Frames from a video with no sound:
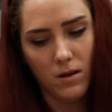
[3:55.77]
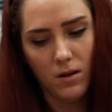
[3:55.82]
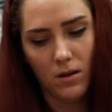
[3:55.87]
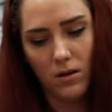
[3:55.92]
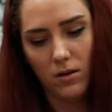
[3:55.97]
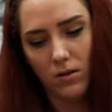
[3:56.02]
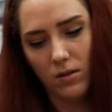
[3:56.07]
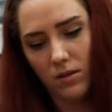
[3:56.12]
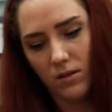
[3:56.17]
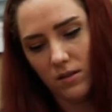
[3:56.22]

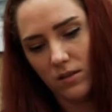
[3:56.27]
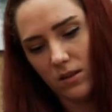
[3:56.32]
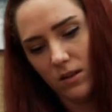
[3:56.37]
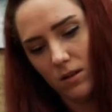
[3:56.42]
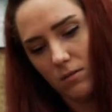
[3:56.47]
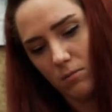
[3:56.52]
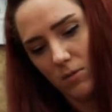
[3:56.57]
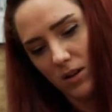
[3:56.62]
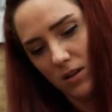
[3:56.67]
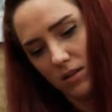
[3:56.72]
You can see
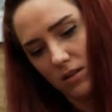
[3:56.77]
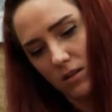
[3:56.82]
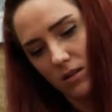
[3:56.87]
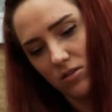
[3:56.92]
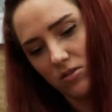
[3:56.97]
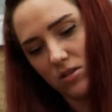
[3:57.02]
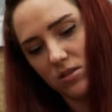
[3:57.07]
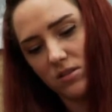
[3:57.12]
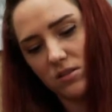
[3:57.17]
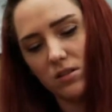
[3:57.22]
it
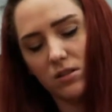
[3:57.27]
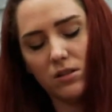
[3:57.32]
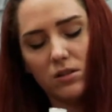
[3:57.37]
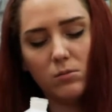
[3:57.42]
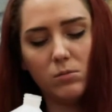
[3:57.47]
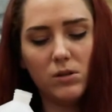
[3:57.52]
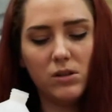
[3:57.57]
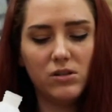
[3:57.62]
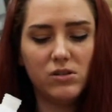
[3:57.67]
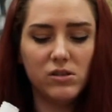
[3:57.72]
mixing just a
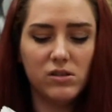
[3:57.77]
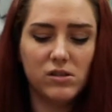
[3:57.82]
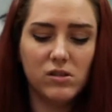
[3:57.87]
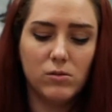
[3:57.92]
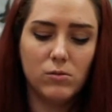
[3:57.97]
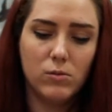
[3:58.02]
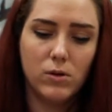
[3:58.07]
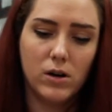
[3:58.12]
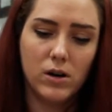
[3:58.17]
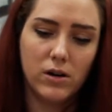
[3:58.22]
little bit, just
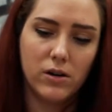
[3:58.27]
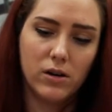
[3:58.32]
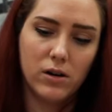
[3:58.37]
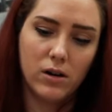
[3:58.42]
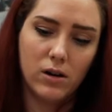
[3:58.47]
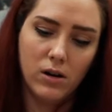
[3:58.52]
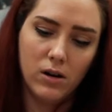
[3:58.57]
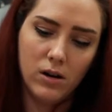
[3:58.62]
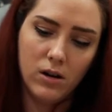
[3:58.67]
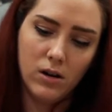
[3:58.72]
the
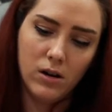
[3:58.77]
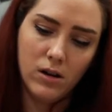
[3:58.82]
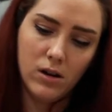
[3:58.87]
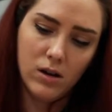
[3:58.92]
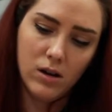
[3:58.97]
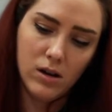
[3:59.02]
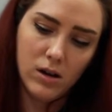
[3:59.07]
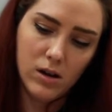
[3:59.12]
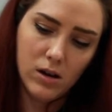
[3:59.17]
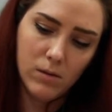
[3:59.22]
water.
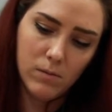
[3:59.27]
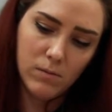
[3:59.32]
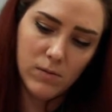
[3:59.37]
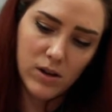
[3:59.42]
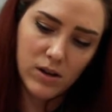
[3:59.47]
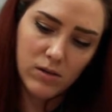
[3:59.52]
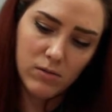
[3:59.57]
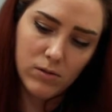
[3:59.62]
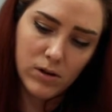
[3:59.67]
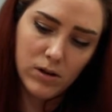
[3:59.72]

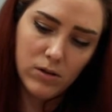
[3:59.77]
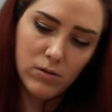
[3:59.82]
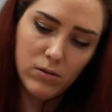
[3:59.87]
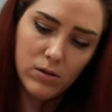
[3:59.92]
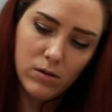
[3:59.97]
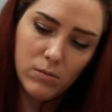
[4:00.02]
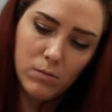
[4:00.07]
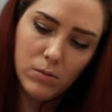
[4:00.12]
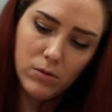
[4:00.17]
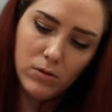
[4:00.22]
That's why you
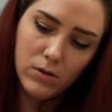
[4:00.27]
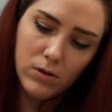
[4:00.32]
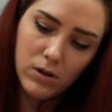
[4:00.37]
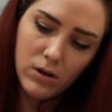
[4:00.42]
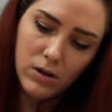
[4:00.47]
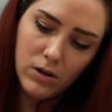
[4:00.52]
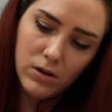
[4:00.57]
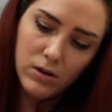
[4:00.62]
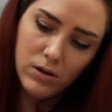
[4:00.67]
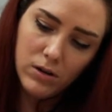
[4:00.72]
want to
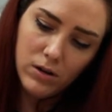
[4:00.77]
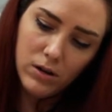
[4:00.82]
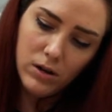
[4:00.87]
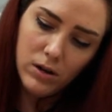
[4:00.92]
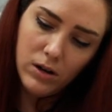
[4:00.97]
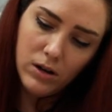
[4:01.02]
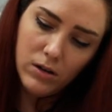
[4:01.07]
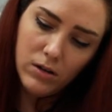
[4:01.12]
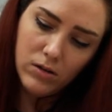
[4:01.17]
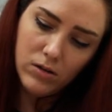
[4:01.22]
pour
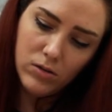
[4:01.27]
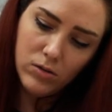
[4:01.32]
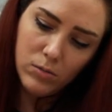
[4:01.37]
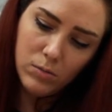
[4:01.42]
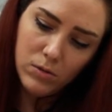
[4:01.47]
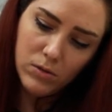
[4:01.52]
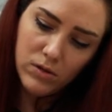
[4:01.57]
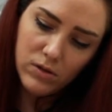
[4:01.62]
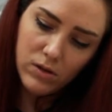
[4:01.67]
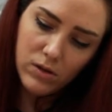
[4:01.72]
in
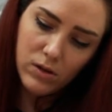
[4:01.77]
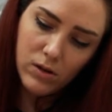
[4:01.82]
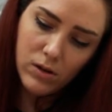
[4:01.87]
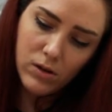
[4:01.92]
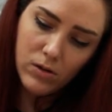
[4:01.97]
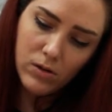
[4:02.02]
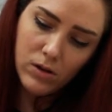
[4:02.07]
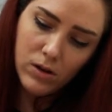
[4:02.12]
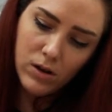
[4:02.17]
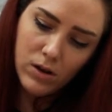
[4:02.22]
super
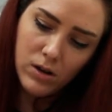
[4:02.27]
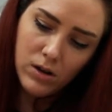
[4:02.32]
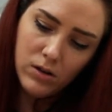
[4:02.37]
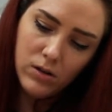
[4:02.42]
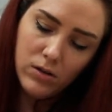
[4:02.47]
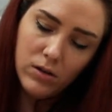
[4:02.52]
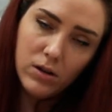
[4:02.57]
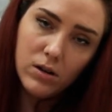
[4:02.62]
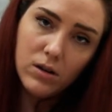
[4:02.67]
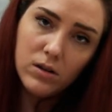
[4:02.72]
slow.
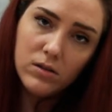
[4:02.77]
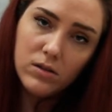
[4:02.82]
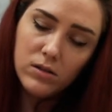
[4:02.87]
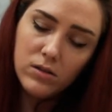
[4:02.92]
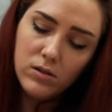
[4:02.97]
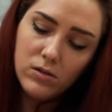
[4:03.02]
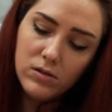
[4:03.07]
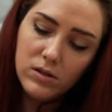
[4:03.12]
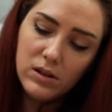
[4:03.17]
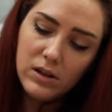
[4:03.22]
You can also
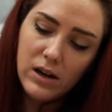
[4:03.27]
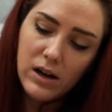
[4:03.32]
use an